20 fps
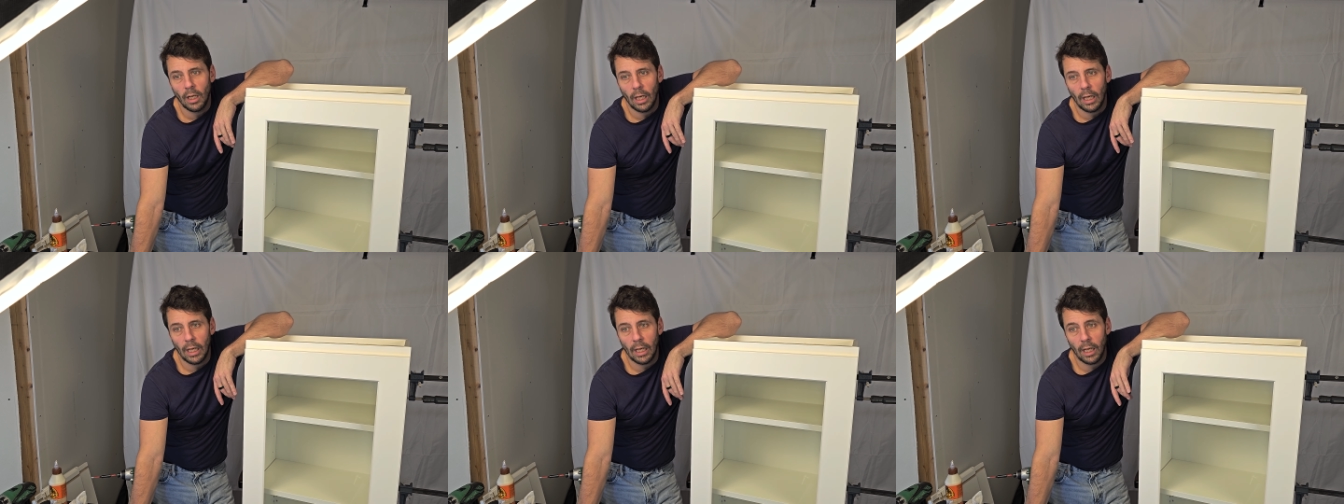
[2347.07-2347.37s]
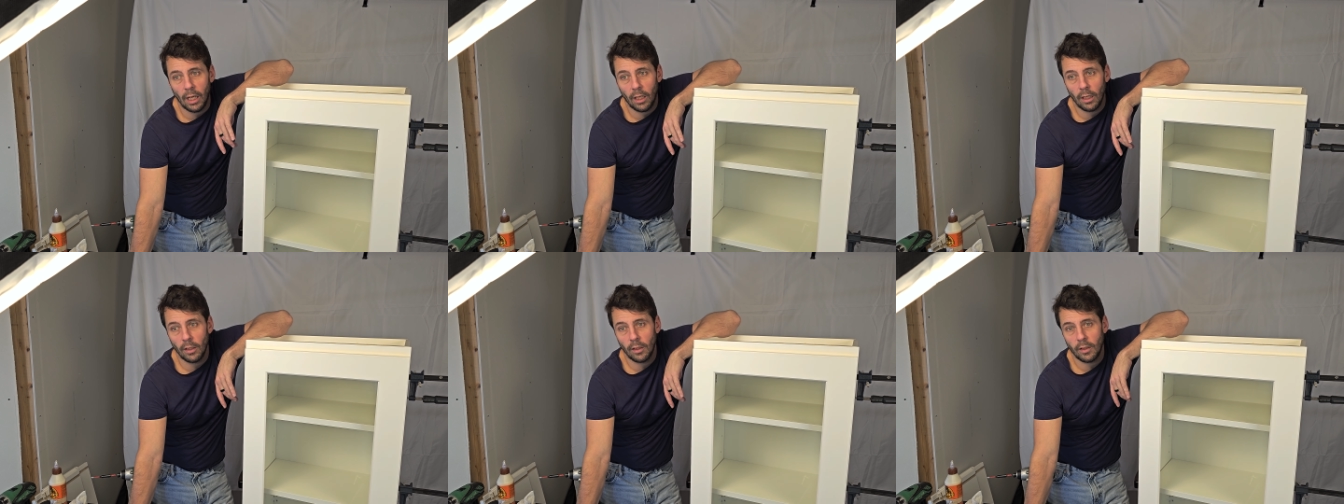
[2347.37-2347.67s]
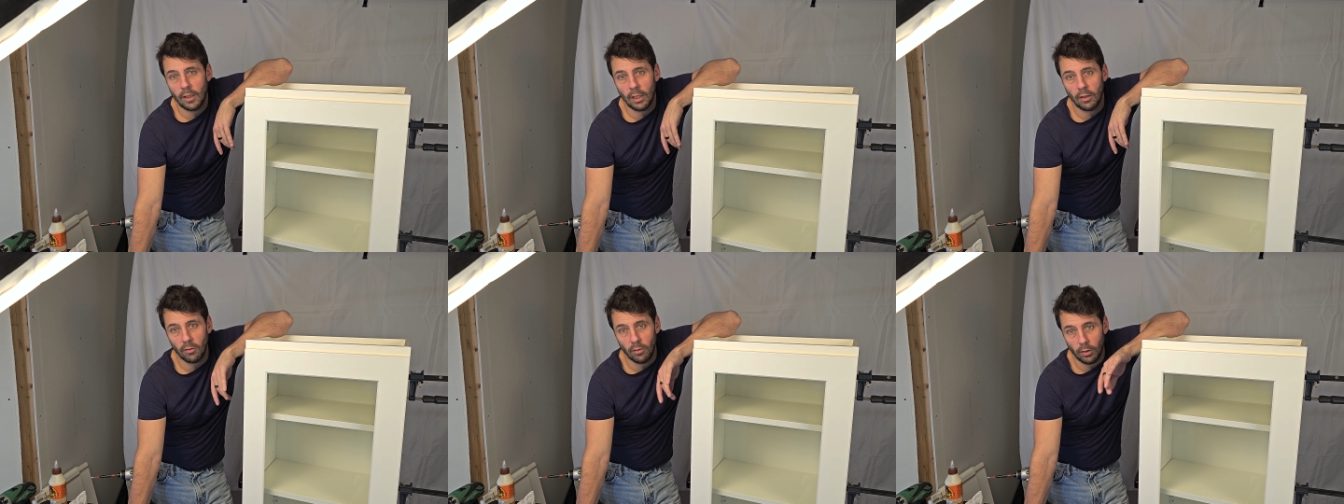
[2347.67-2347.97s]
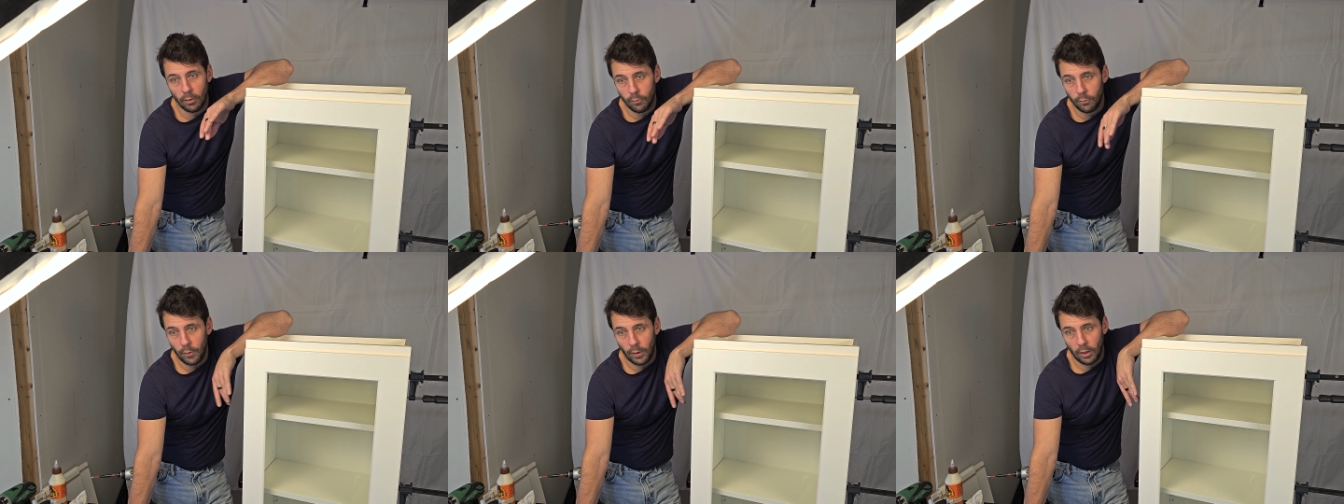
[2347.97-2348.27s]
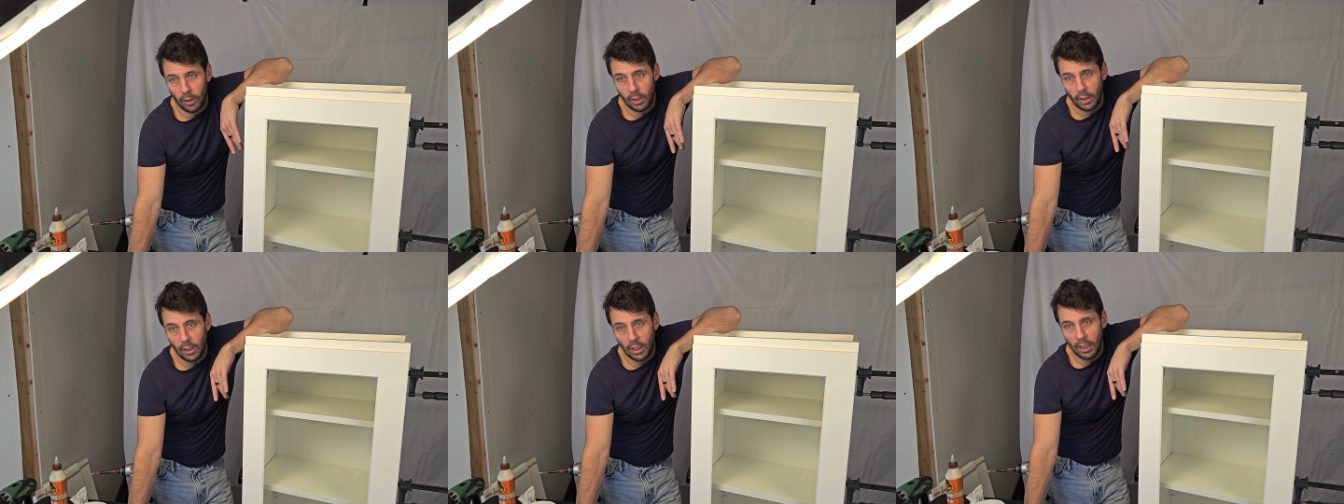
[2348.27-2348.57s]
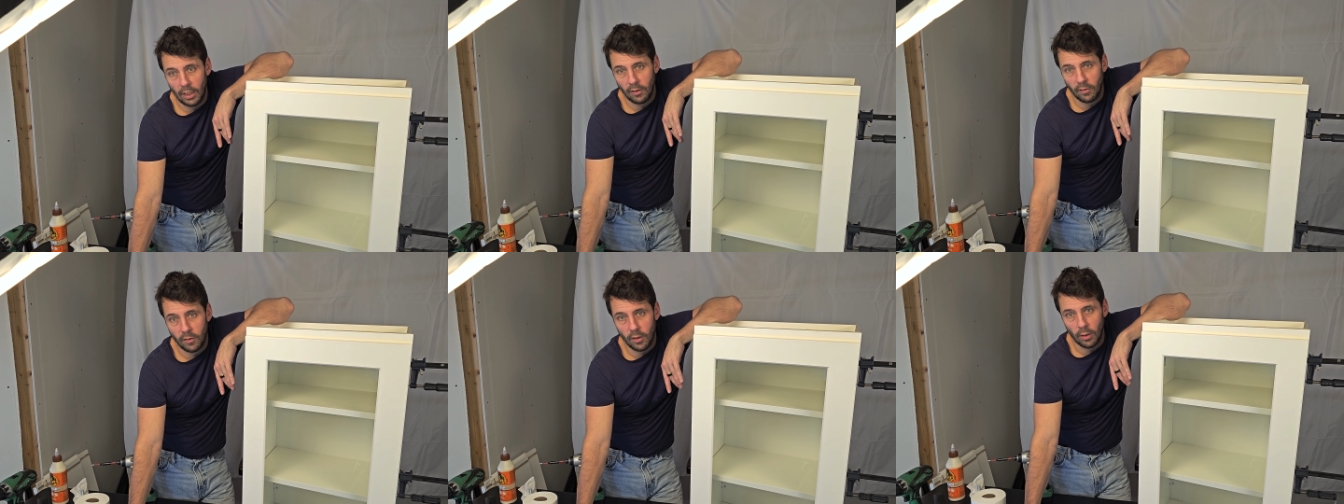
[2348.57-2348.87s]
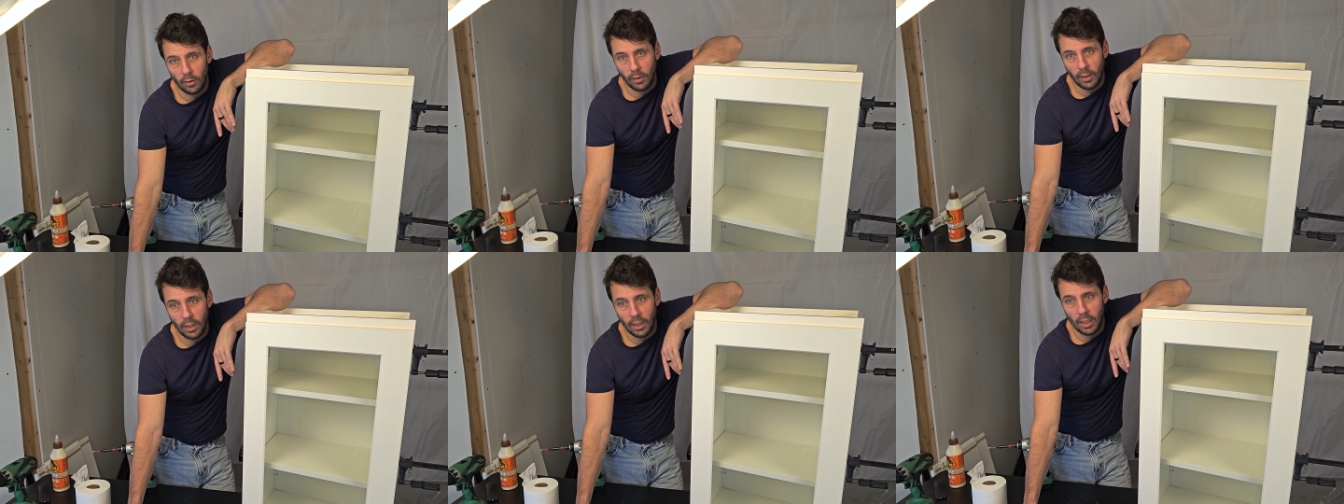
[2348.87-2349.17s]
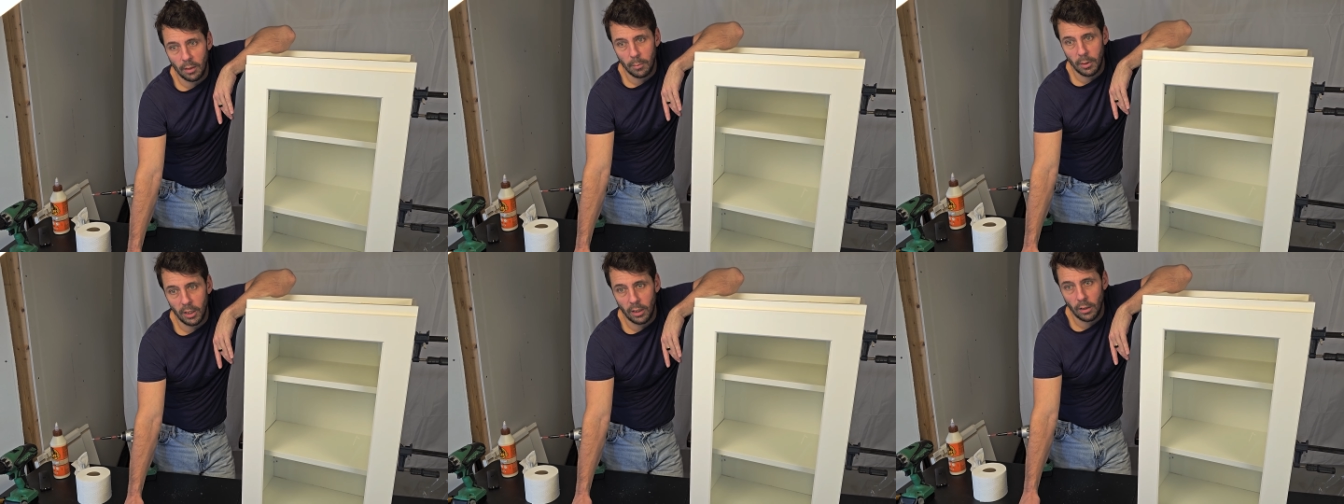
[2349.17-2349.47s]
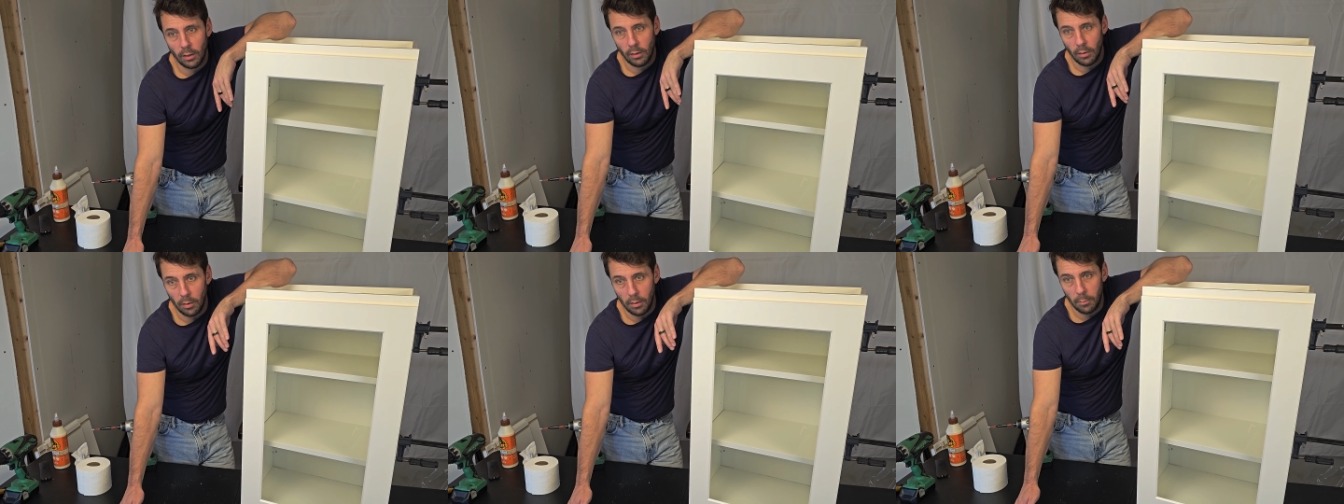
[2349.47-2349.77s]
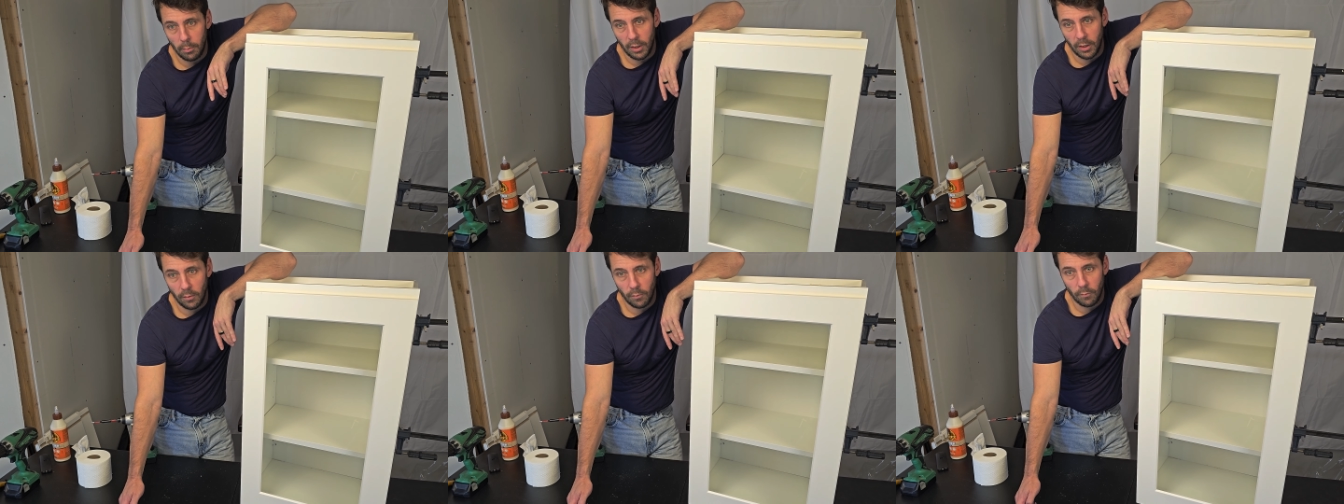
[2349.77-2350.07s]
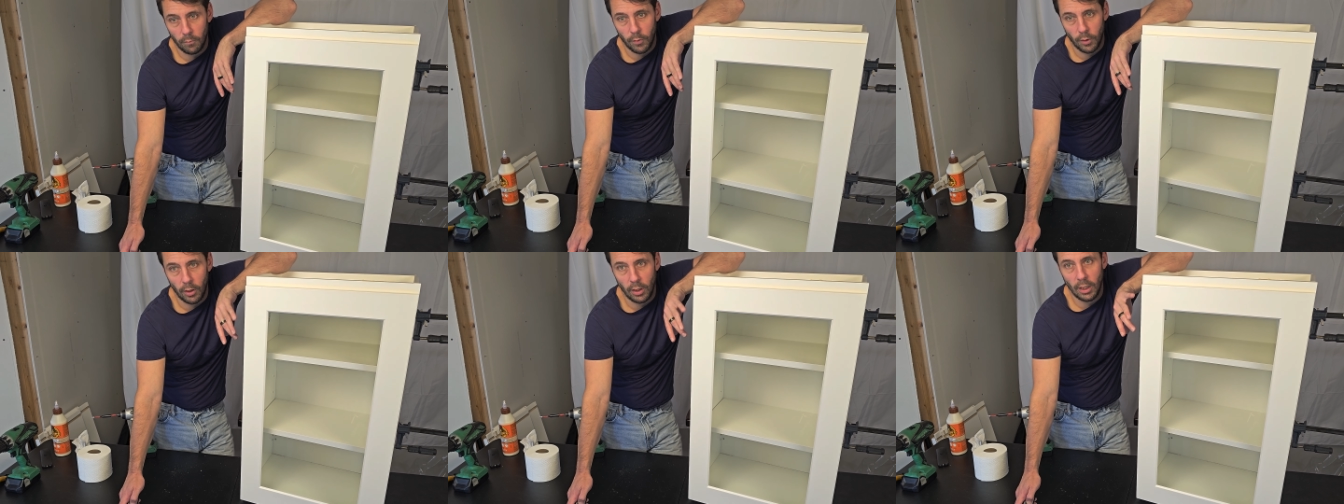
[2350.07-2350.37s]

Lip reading: And they look very nice, don't they? I mean, very